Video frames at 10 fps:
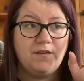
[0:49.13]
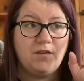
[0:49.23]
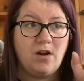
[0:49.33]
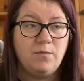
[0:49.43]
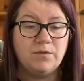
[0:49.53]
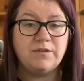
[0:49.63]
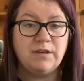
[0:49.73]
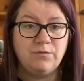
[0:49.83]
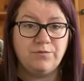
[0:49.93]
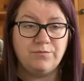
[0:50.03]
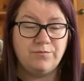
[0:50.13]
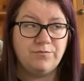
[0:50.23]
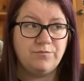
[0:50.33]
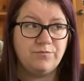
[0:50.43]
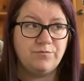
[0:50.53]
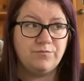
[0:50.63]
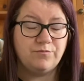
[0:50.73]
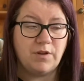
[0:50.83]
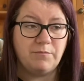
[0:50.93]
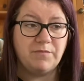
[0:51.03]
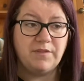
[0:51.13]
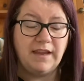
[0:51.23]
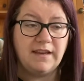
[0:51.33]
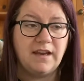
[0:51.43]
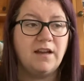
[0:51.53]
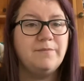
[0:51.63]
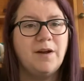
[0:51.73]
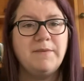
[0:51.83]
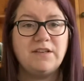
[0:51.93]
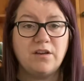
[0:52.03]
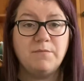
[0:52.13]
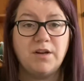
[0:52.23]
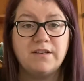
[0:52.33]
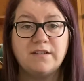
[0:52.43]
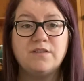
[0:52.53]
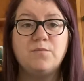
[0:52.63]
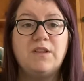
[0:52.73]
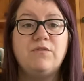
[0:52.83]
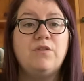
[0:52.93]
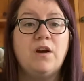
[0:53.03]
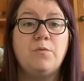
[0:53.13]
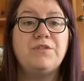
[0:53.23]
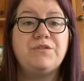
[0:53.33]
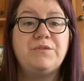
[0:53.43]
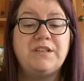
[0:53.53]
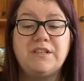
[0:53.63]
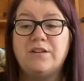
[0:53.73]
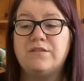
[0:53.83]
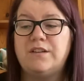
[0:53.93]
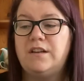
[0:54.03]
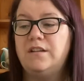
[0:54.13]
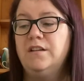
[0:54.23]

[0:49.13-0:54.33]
I will still, I'm in two minds as to whether or not I want to restart it.